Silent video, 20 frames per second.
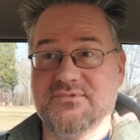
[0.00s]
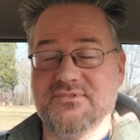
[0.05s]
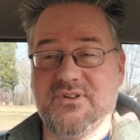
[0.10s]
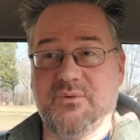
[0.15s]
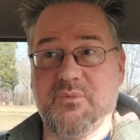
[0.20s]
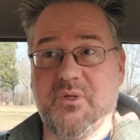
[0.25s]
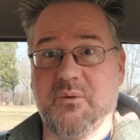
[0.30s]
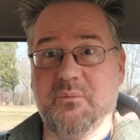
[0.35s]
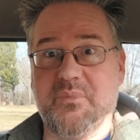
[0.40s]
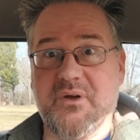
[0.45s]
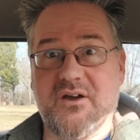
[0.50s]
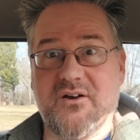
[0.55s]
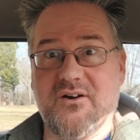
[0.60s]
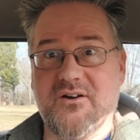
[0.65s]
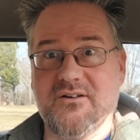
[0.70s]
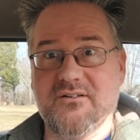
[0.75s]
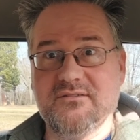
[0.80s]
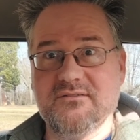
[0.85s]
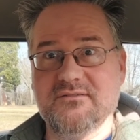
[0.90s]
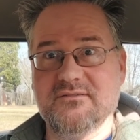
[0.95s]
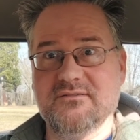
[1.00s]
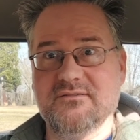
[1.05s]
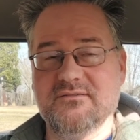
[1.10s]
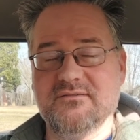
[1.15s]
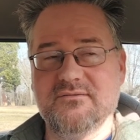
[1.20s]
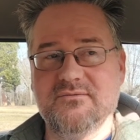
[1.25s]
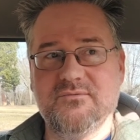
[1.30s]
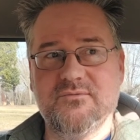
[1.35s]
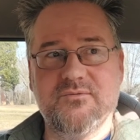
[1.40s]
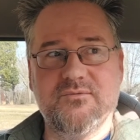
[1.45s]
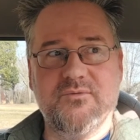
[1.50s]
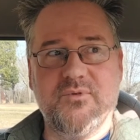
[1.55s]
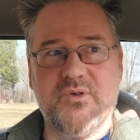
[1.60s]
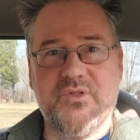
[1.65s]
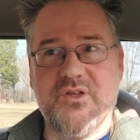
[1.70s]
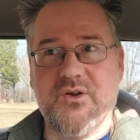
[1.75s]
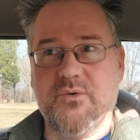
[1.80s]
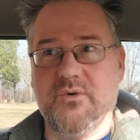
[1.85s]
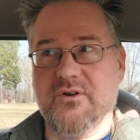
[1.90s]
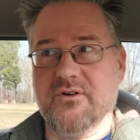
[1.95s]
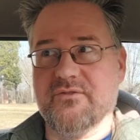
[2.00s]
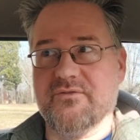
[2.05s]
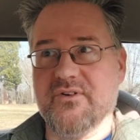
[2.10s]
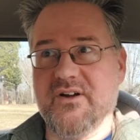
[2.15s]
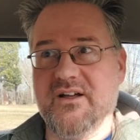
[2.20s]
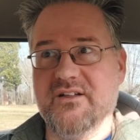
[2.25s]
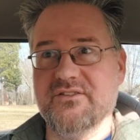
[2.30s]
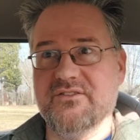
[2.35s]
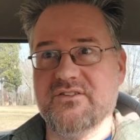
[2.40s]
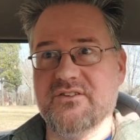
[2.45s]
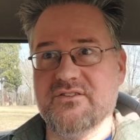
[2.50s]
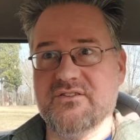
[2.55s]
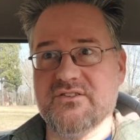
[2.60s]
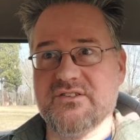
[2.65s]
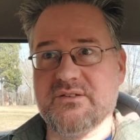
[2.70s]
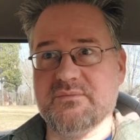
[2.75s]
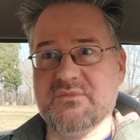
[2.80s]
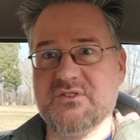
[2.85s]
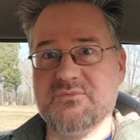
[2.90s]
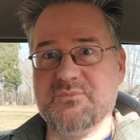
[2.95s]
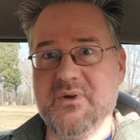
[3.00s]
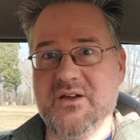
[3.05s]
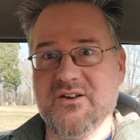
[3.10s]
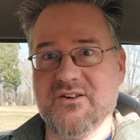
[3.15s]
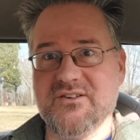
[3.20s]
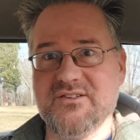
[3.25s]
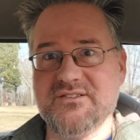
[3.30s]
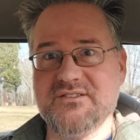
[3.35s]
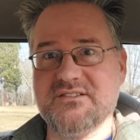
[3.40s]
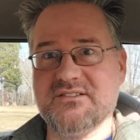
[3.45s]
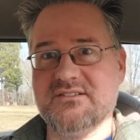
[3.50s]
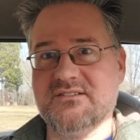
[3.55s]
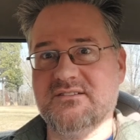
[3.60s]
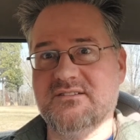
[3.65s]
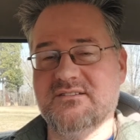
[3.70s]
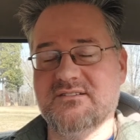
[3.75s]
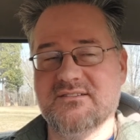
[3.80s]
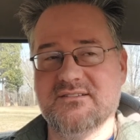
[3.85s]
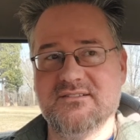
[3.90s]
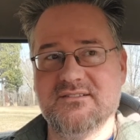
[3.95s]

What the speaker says: something bigger with you and your friends and just some spears.